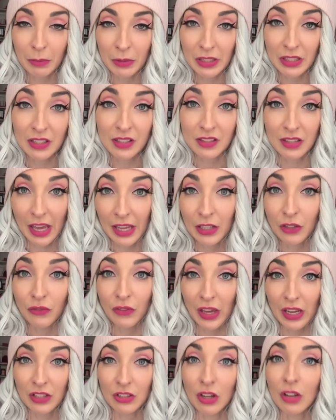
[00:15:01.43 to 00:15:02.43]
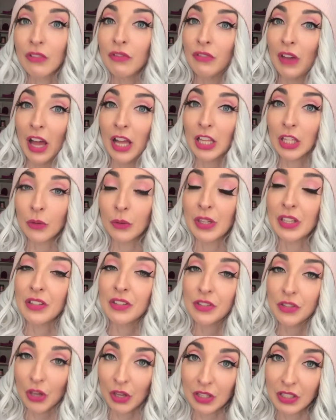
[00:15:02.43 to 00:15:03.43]
be the side effect of valuing
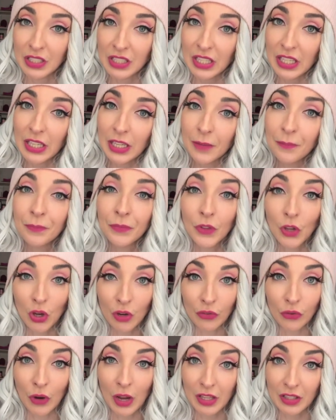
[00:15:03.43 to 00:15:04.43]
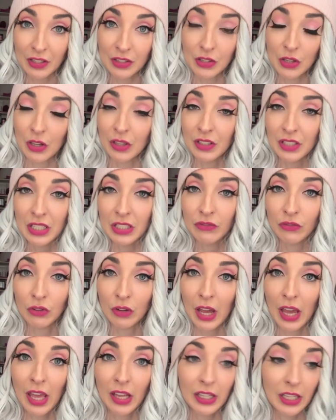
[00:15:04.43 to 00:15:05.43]
certainty over uncertainty and
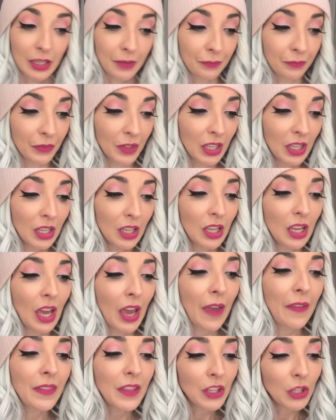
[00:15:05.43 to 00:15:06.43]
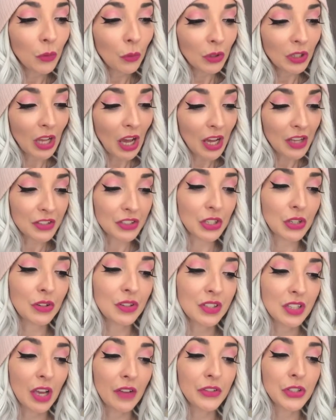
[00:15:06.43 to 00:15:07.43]
variety. And then you want to ask
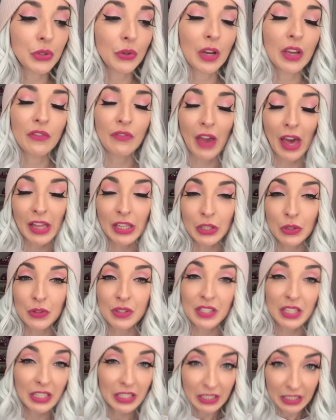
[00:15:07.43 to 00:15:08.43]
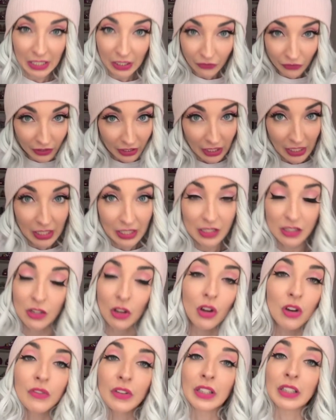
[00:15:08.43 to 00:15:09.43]
yourself, do I value significance
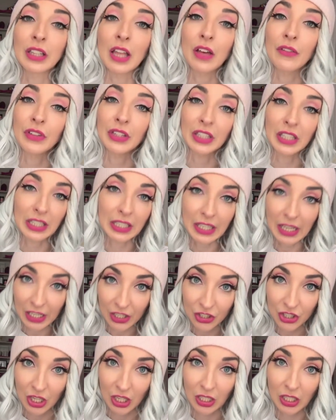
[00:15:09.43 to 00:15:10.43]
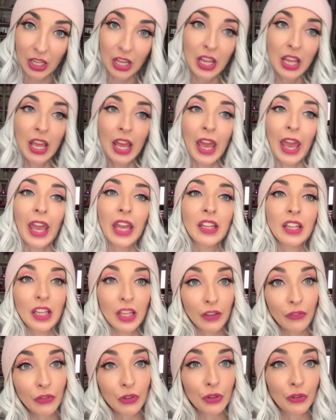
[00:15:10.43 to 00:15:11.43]
over love and connection? And
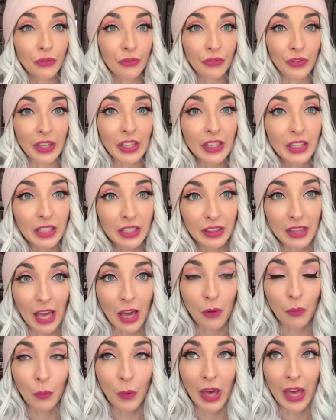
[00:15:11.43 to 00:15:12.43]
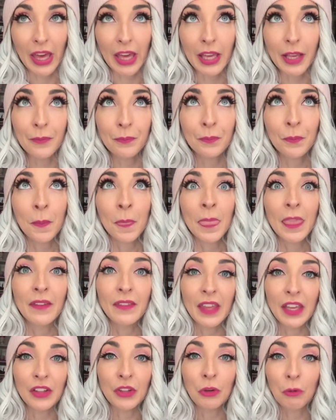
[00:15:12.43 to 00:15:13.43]
if you're feeling that way,
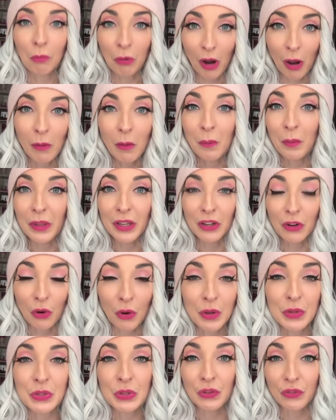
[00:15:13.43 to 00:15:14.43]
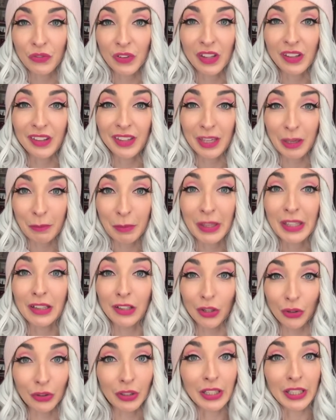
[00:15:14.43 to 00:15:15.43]
then you probably are also feeling a bit
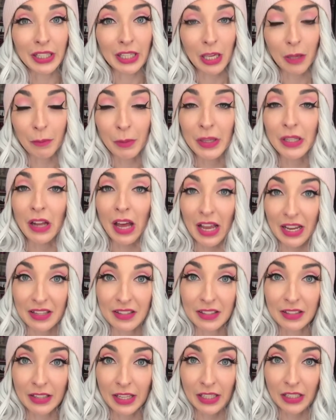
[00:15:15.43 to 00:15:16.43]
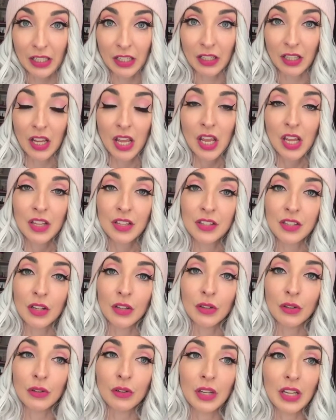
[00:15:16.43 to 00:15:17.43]
lonely, a bit isolated.
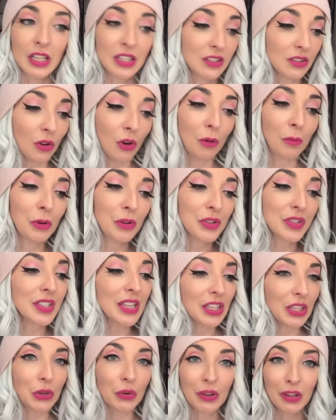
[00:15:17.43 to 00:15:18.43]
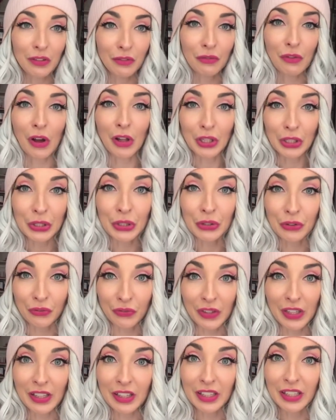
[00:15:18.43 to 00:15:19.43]
So it's almost like you can follow your
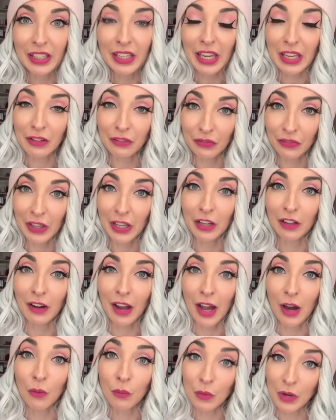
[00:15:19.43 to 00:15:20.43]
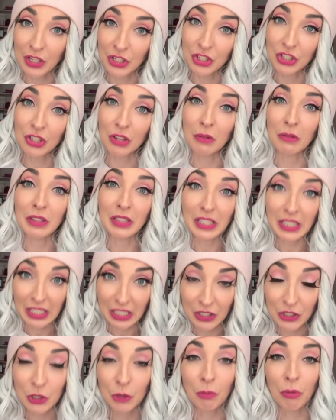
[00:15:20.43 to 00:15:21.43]
feeling and figure out which
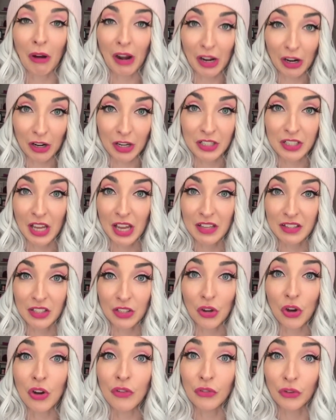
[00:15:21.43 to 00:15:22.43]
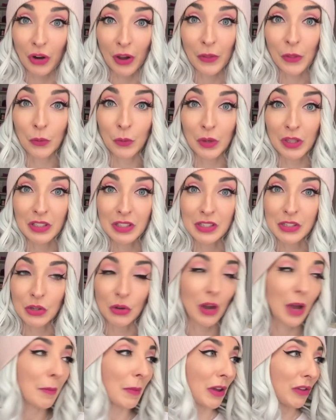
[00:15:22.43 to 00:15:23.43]
needs you're prioritizing over other ones.
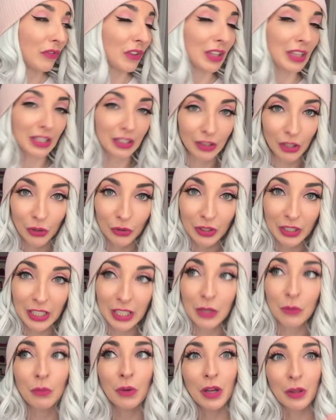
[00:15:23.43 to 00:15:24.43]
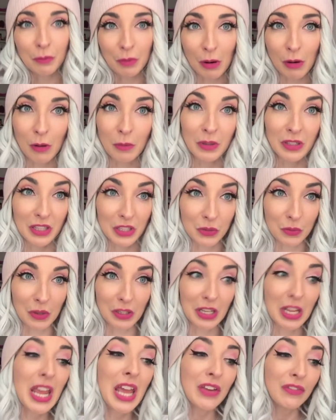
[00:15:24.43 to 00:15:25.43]
So am I feeling lonely? Well, probably this
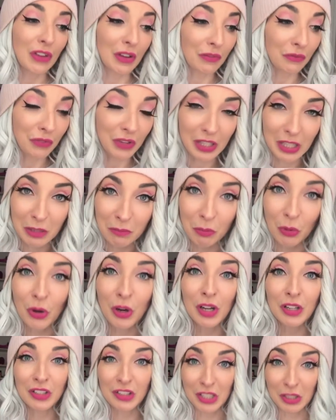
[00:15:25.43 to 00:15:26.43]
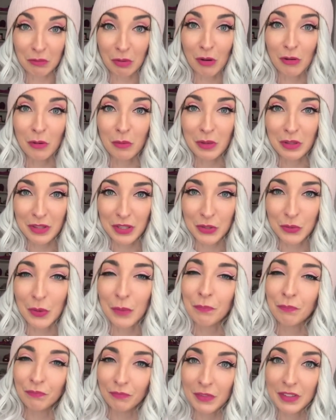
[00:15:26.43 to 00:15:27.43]
one. If I'm feeling bored, then probably this
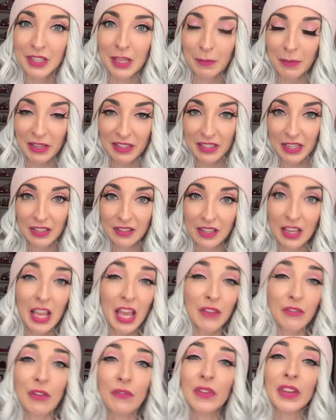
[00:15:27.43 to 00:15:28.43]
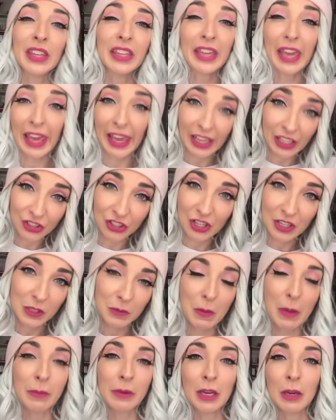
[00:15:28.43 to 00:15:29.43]
one. Does that make sense? If I'm feeling
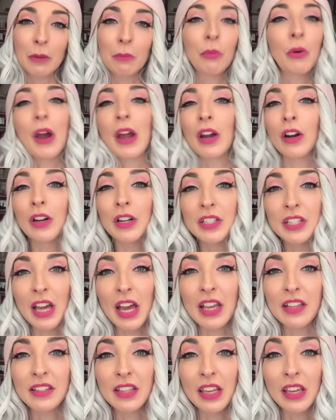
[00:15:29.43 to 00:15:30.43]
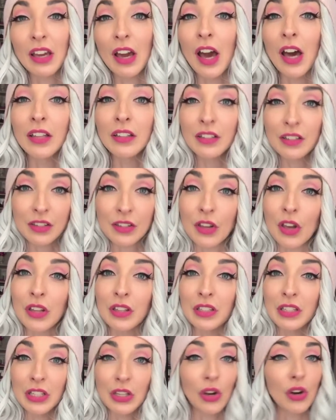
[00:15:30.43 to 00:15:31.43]
anxious, maybe I'm prioritizing
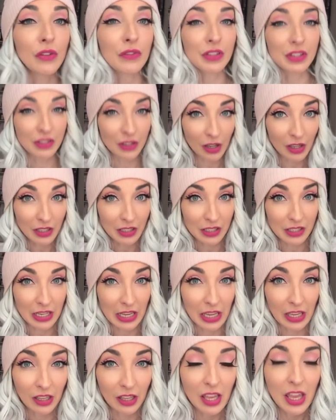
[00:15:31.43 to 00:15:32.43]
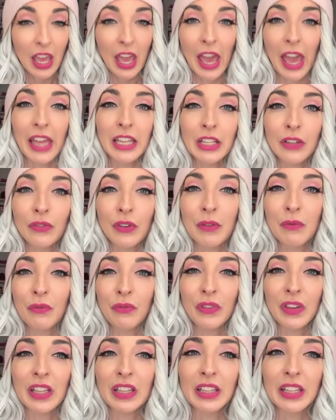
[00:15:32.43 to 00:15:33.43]
uncertainty over certainty. And if I'm
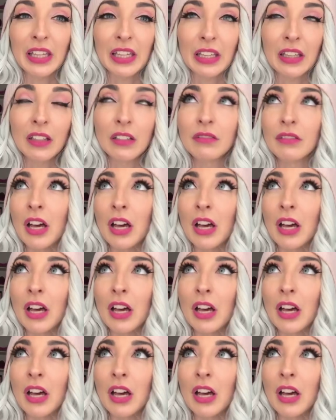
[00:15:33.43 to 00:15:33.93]
feeling,